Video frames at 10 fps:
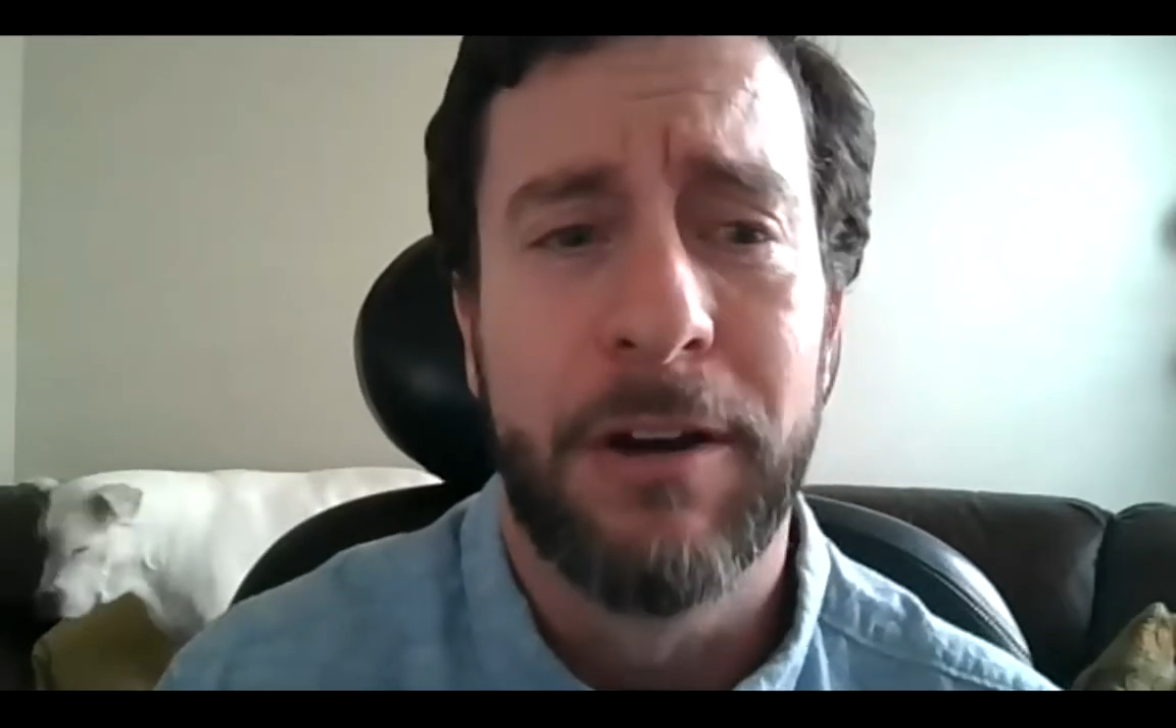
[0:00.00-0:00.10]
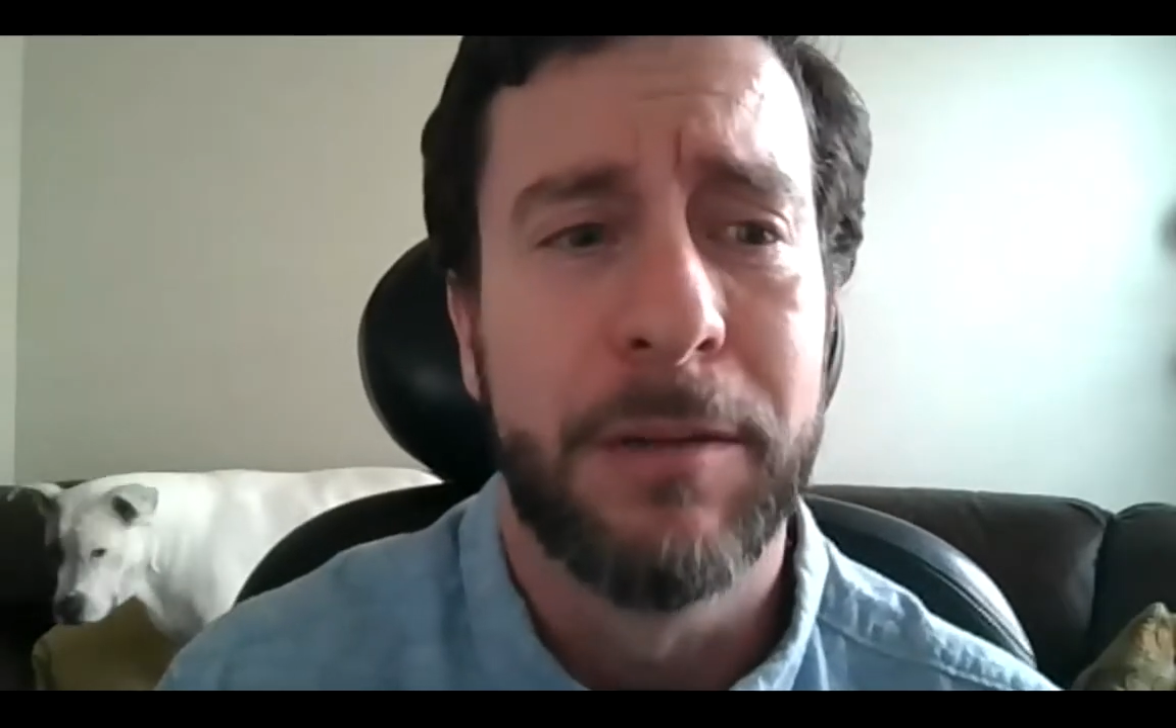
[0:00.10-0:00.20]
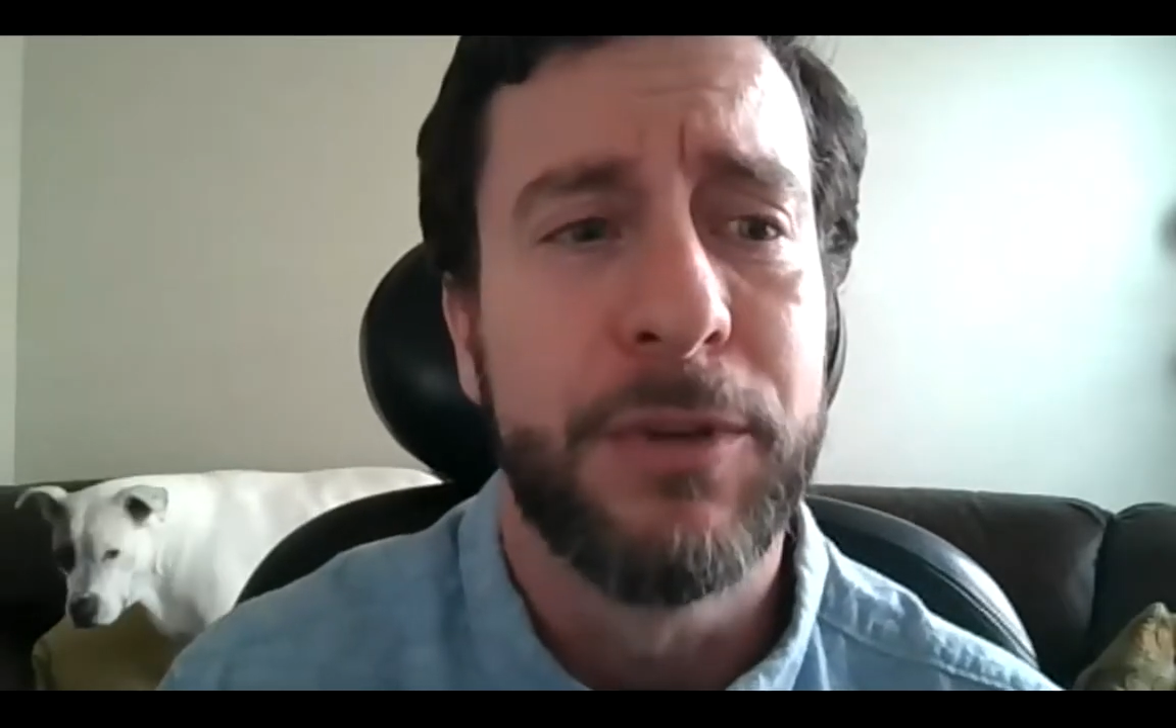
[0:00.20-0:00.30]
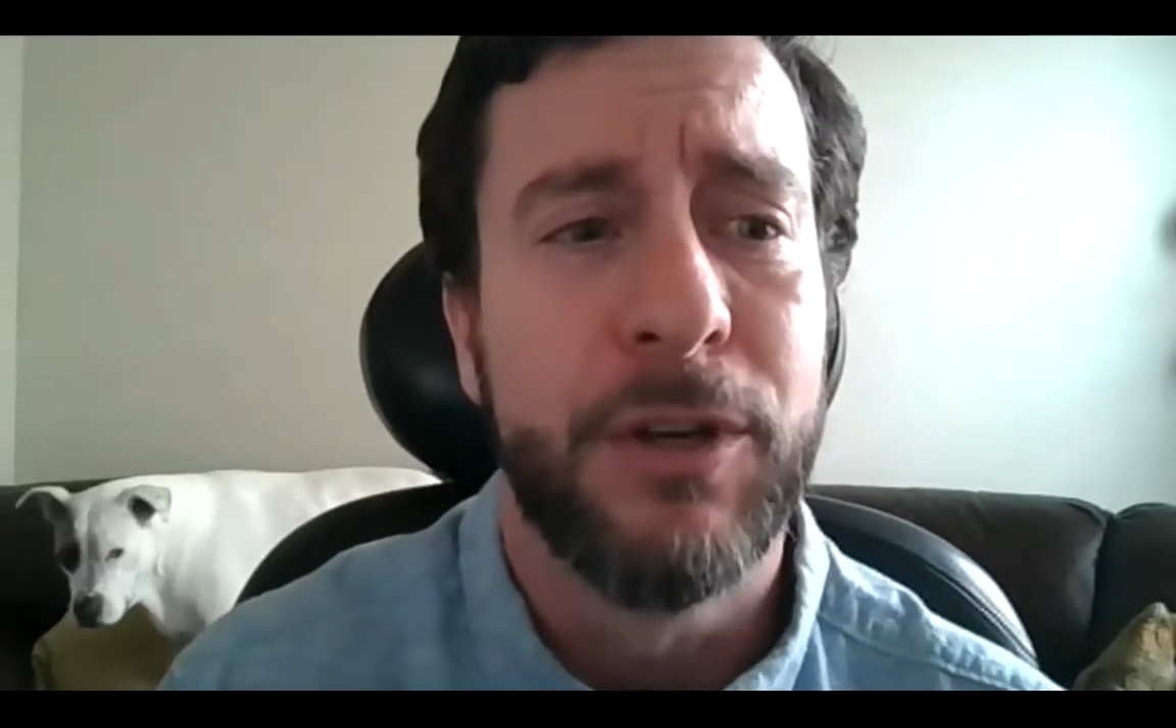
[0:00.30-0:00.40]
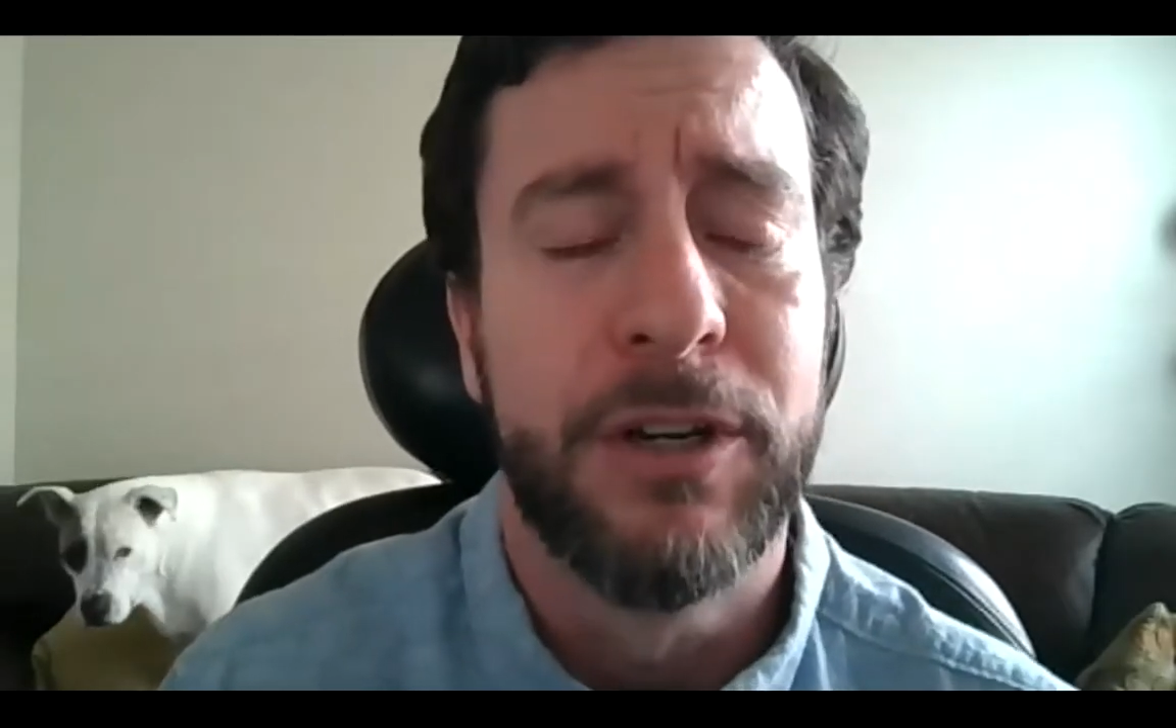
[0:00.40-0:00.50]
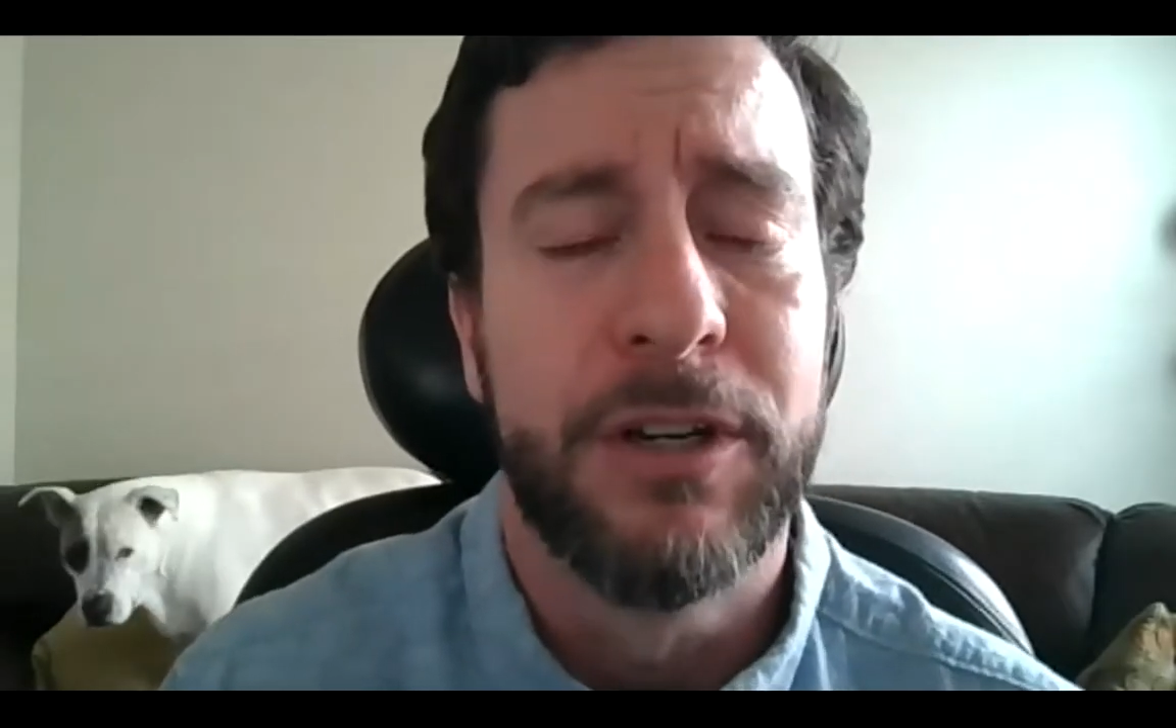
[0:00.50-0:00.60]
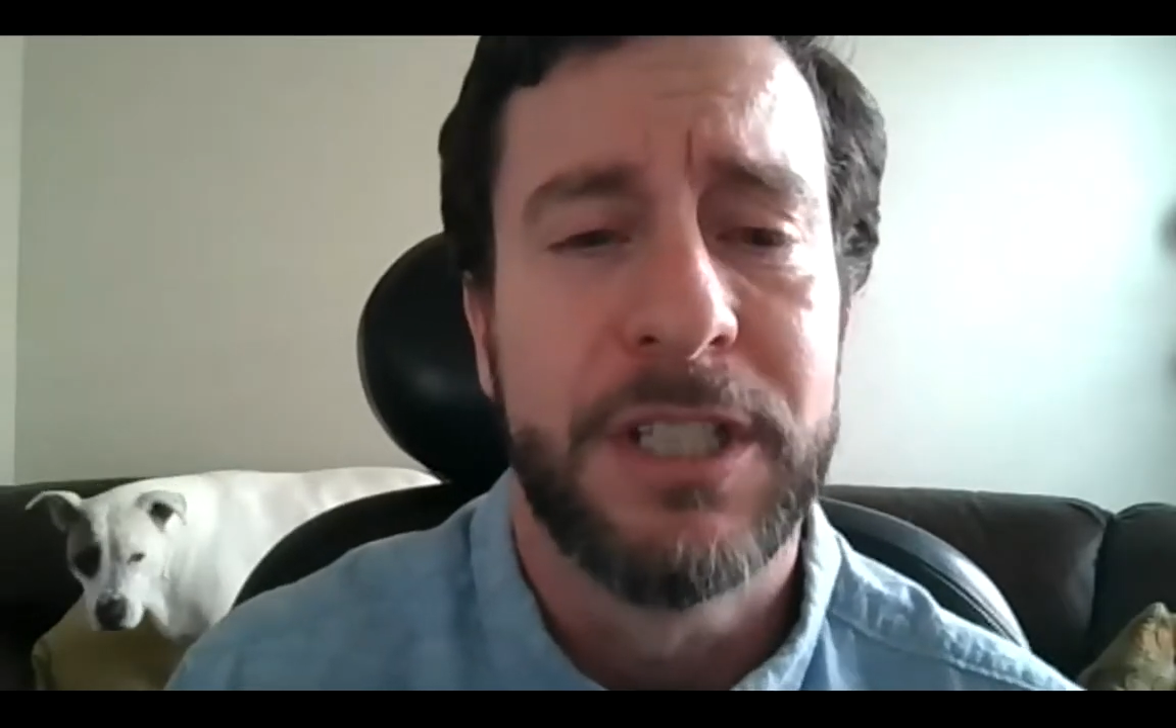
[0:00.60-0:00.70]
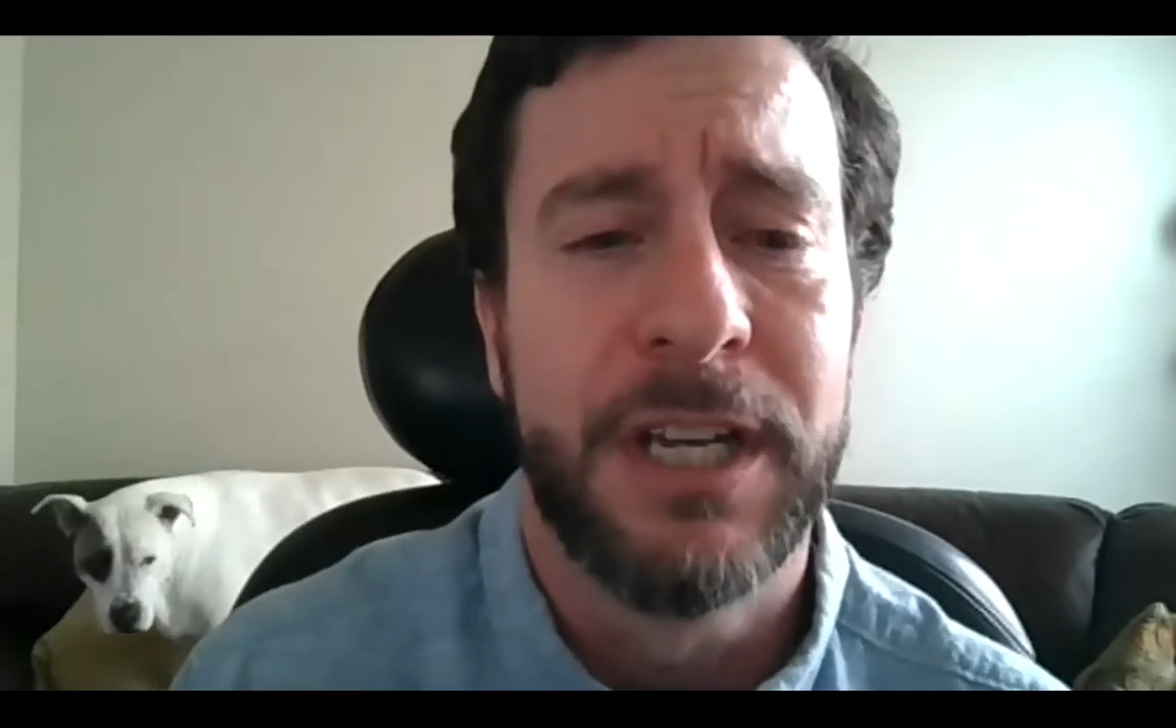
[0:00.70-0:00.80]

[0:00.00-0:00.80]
computers,